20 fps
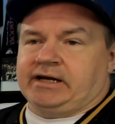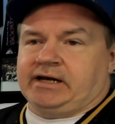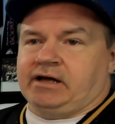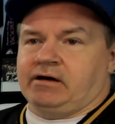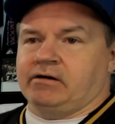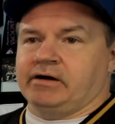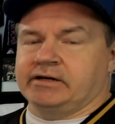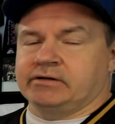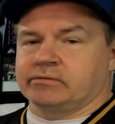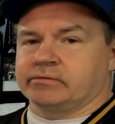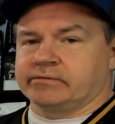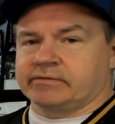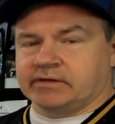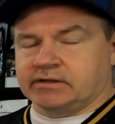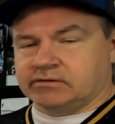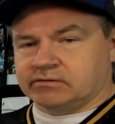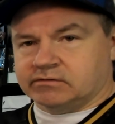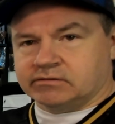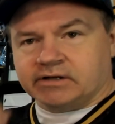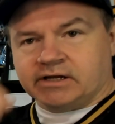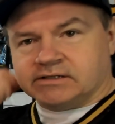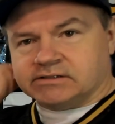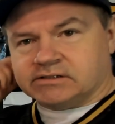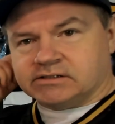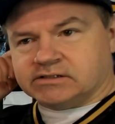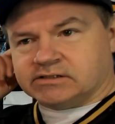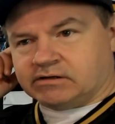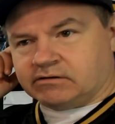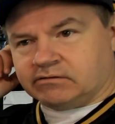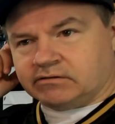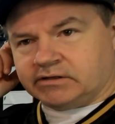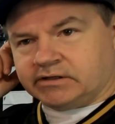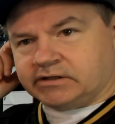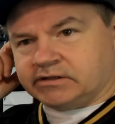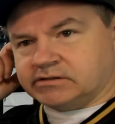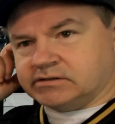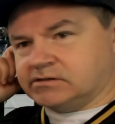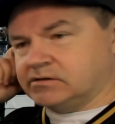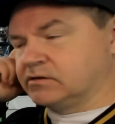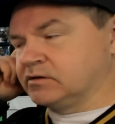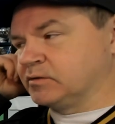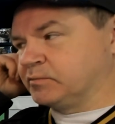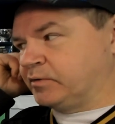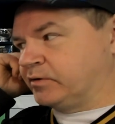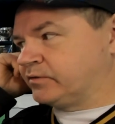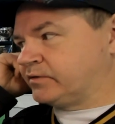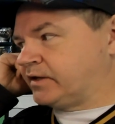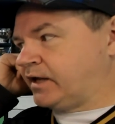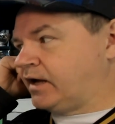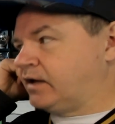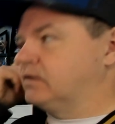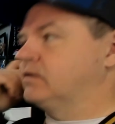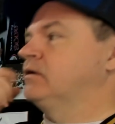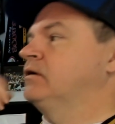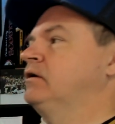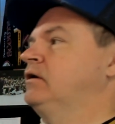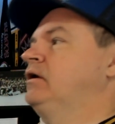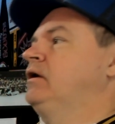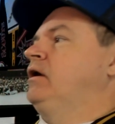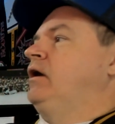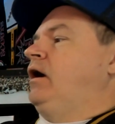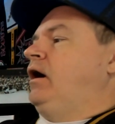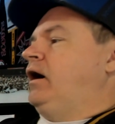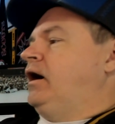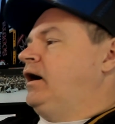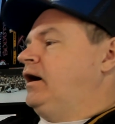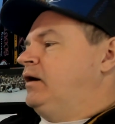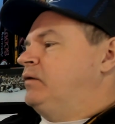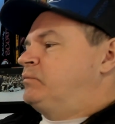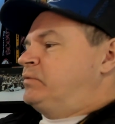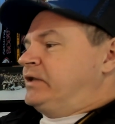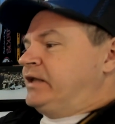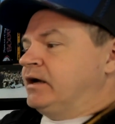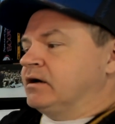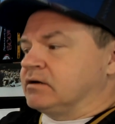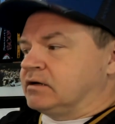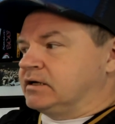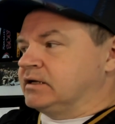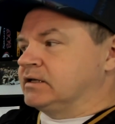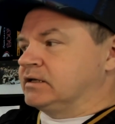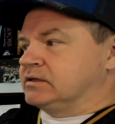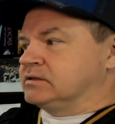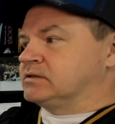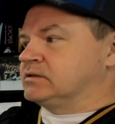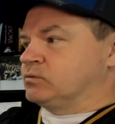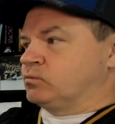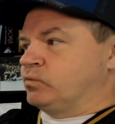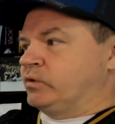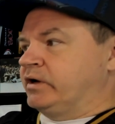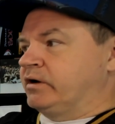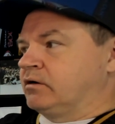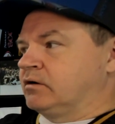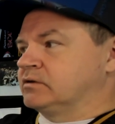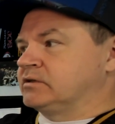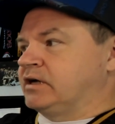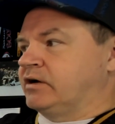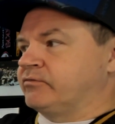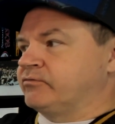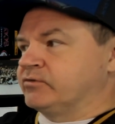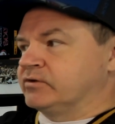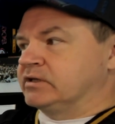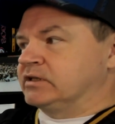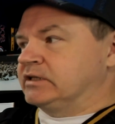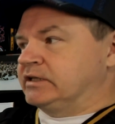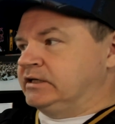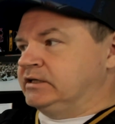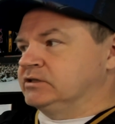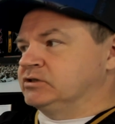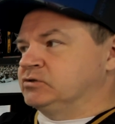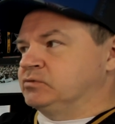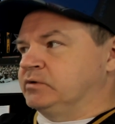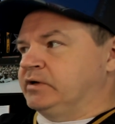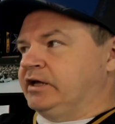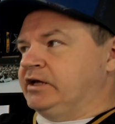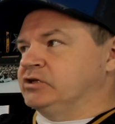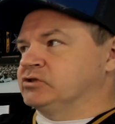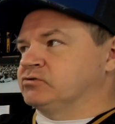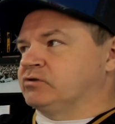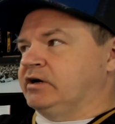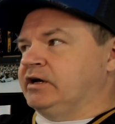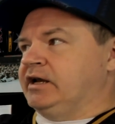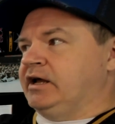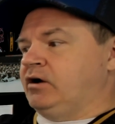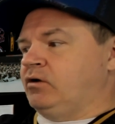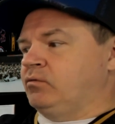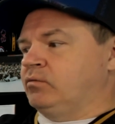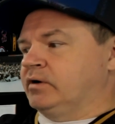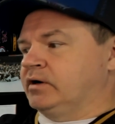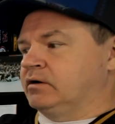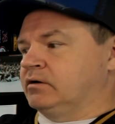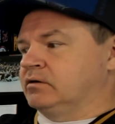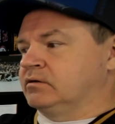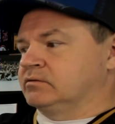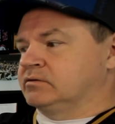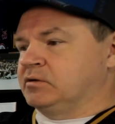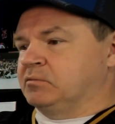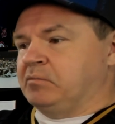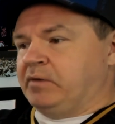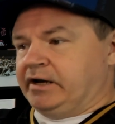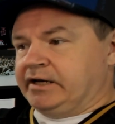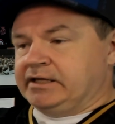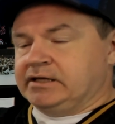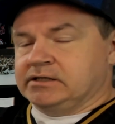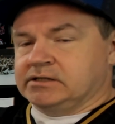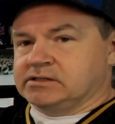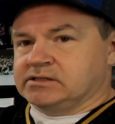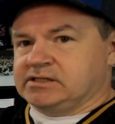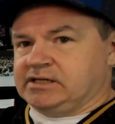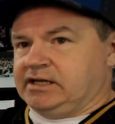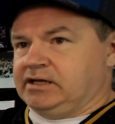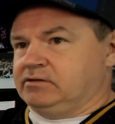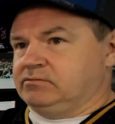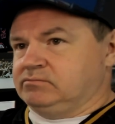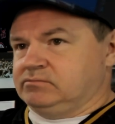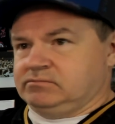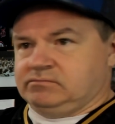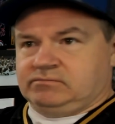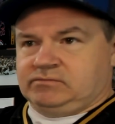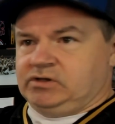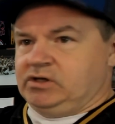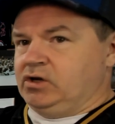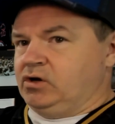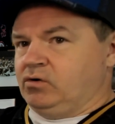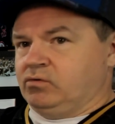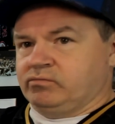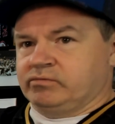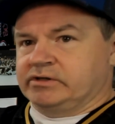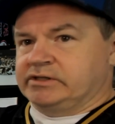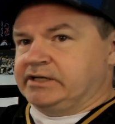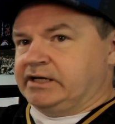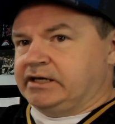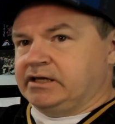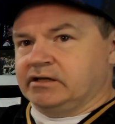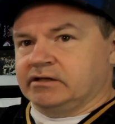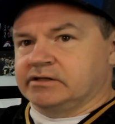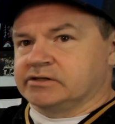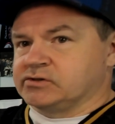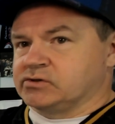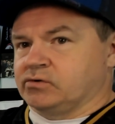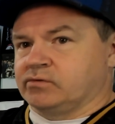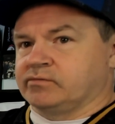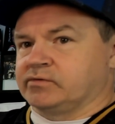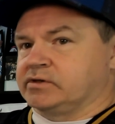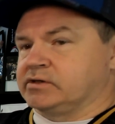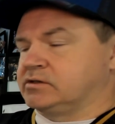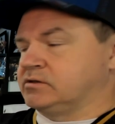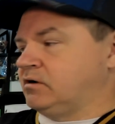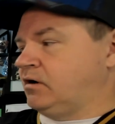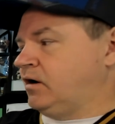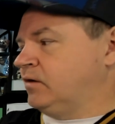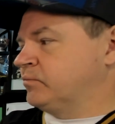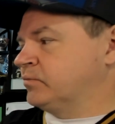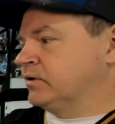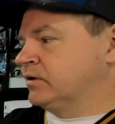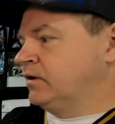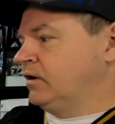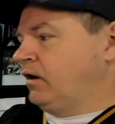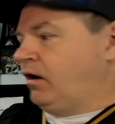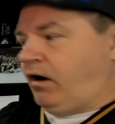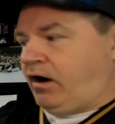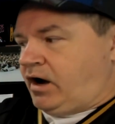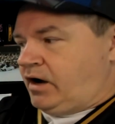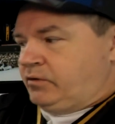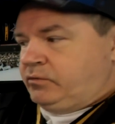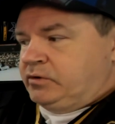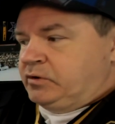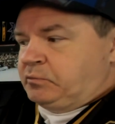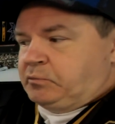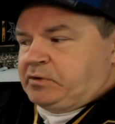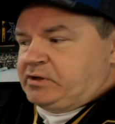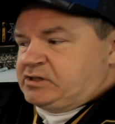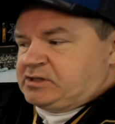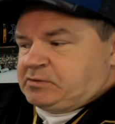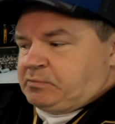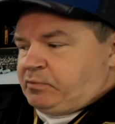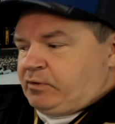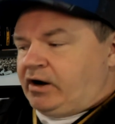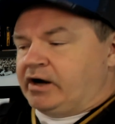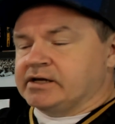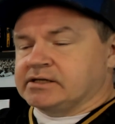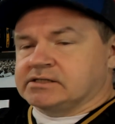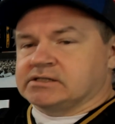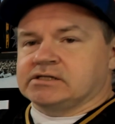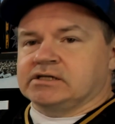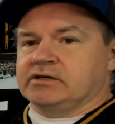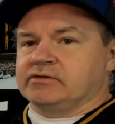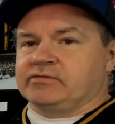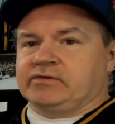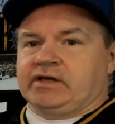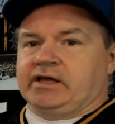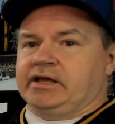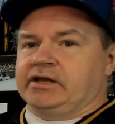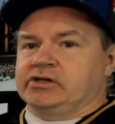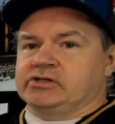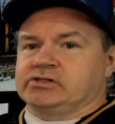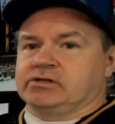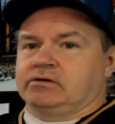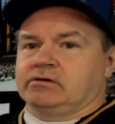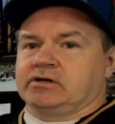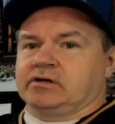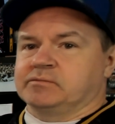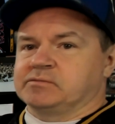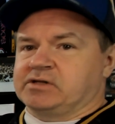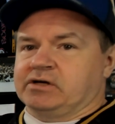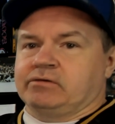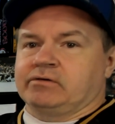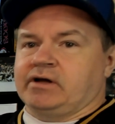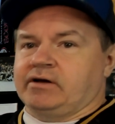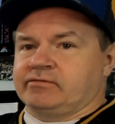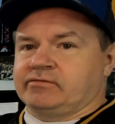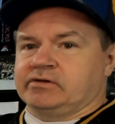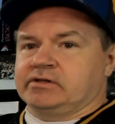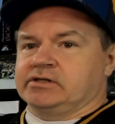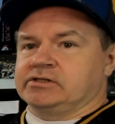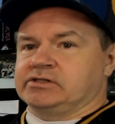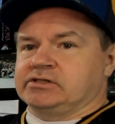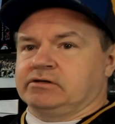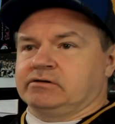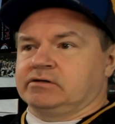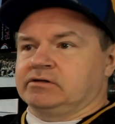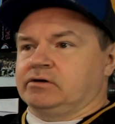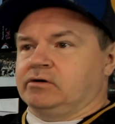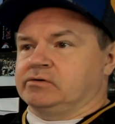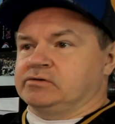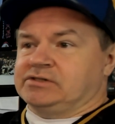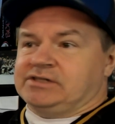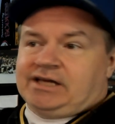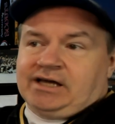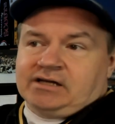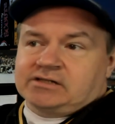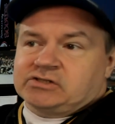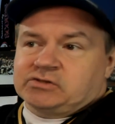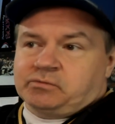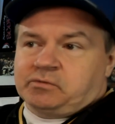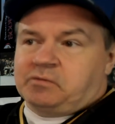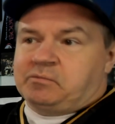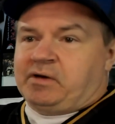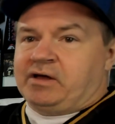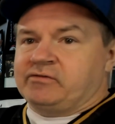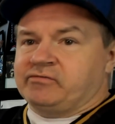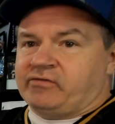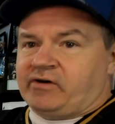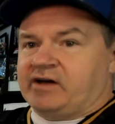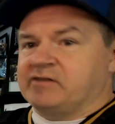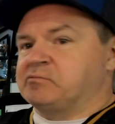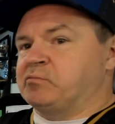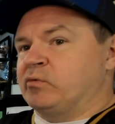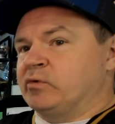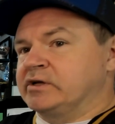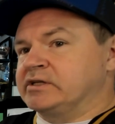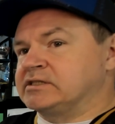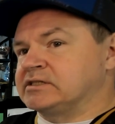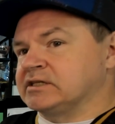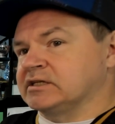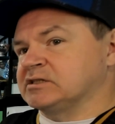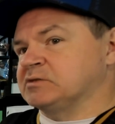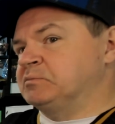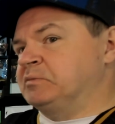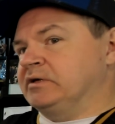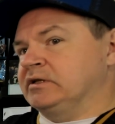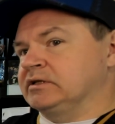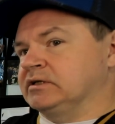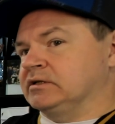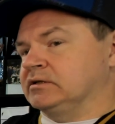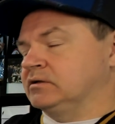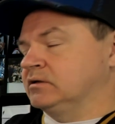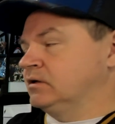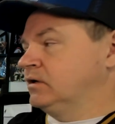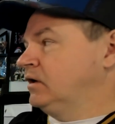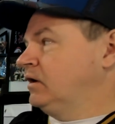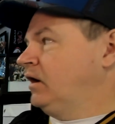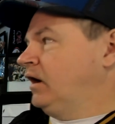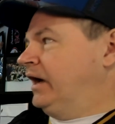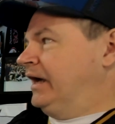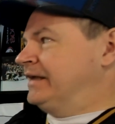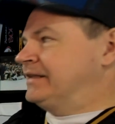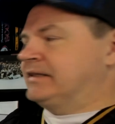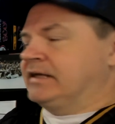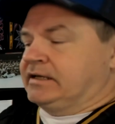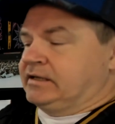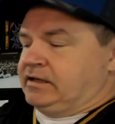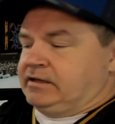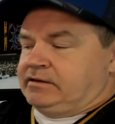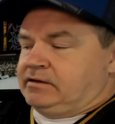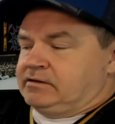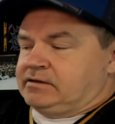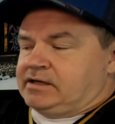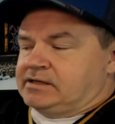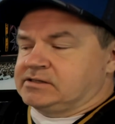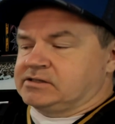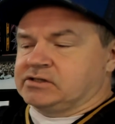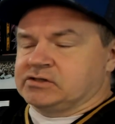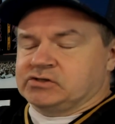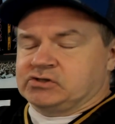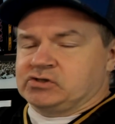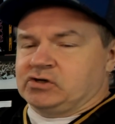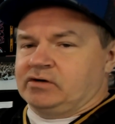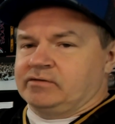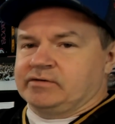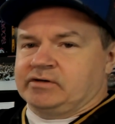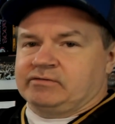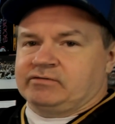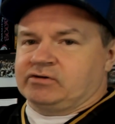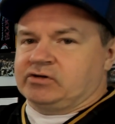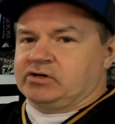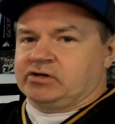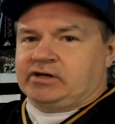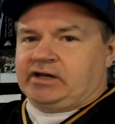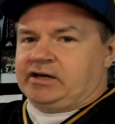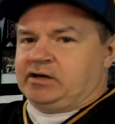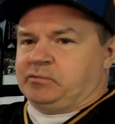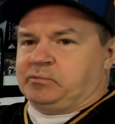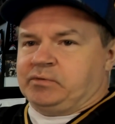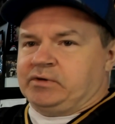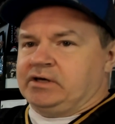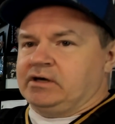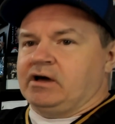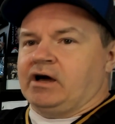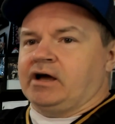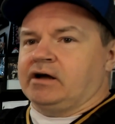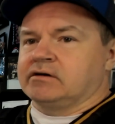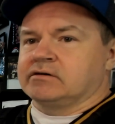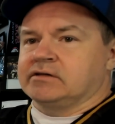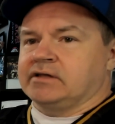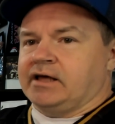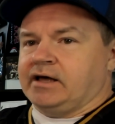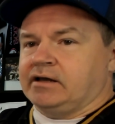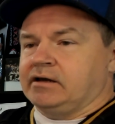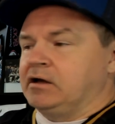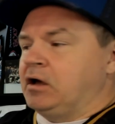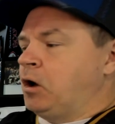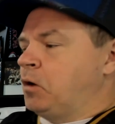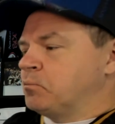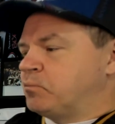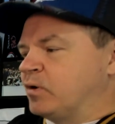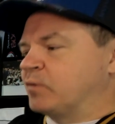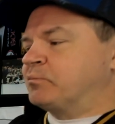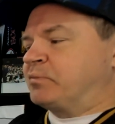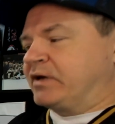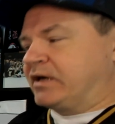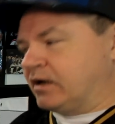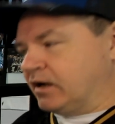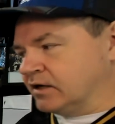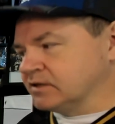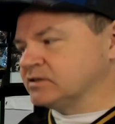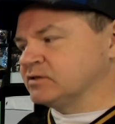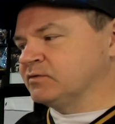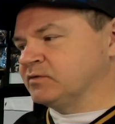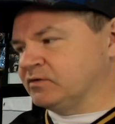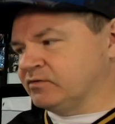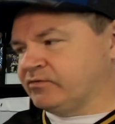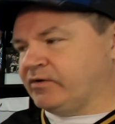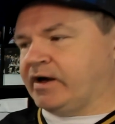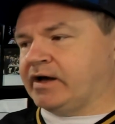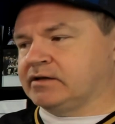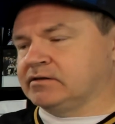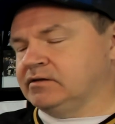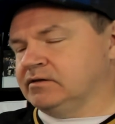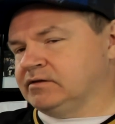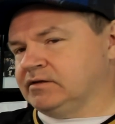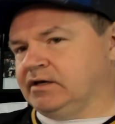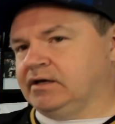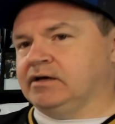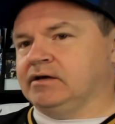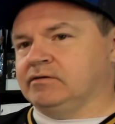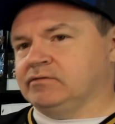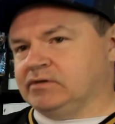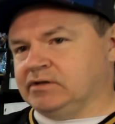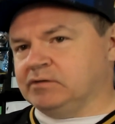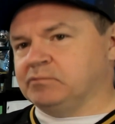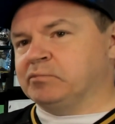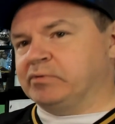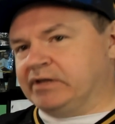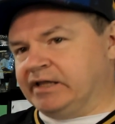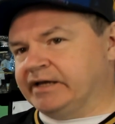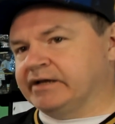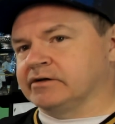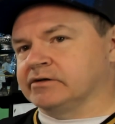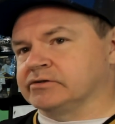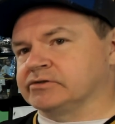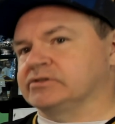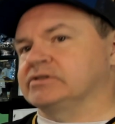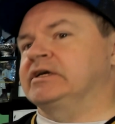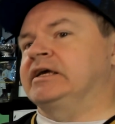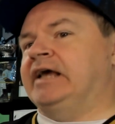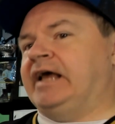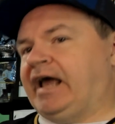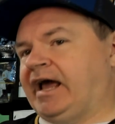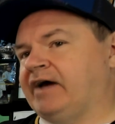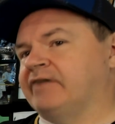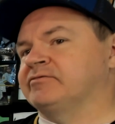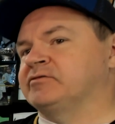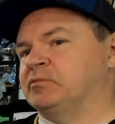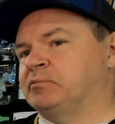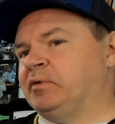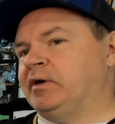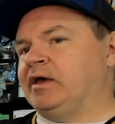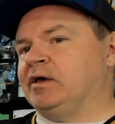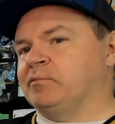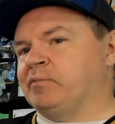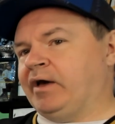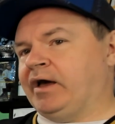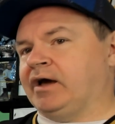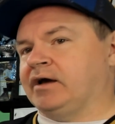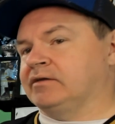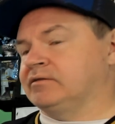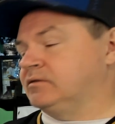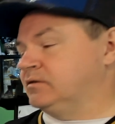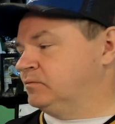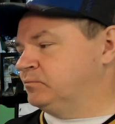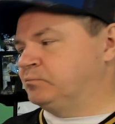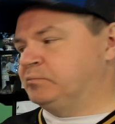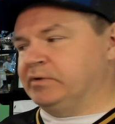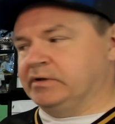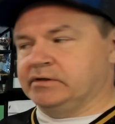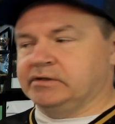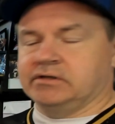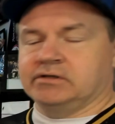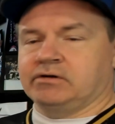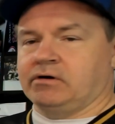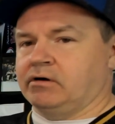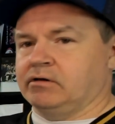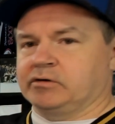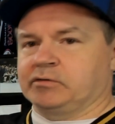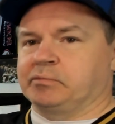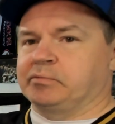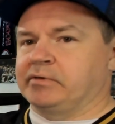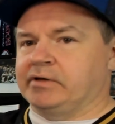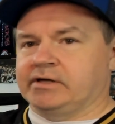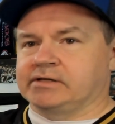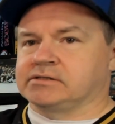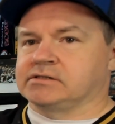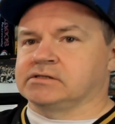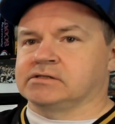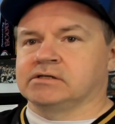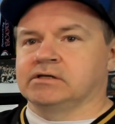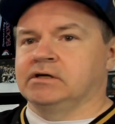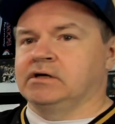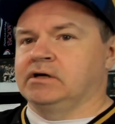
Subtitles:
now I don't think they're necessarily concerned about that. But yeah, it is. We are definitely into an age right now where the money is, you know, ridiculous over the top. I wouldn't be surprised if the NHL comes out after this year and goes, yeah, so we made $5.6 billion. I think that's conservative. It could end up being higher than that. But because of the fact that the players have to pay back the $1 billion plus